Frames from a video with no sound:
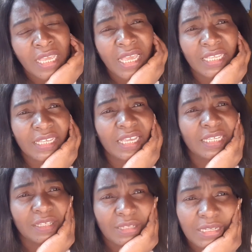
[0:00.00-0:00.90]

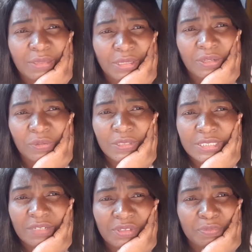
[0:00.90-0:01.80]
I always
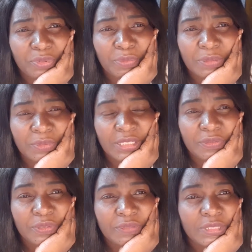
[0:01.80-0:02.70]
have a problem when I
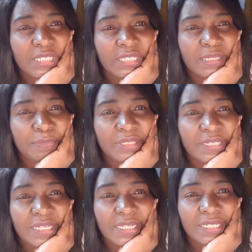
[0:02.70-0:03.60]
do it with the
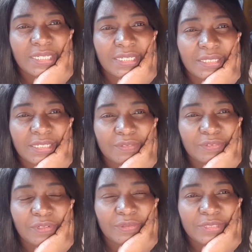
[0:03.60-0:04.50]
camera. I have
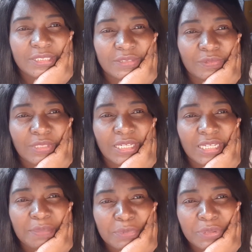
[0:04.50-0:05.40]
to load it into the
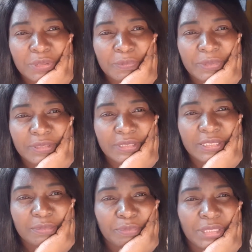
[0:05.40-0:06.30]
laptop and
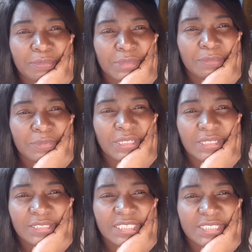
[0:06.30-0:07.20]
then blah, blah,
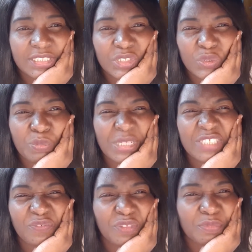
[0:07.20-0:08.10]
blah. That is too
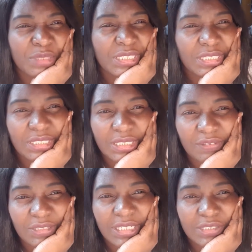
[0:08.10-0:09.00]
much for me. I
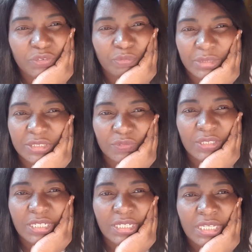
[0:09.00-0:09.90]
don't like too much
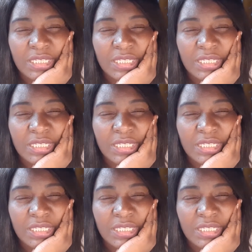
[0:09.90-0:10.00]
work.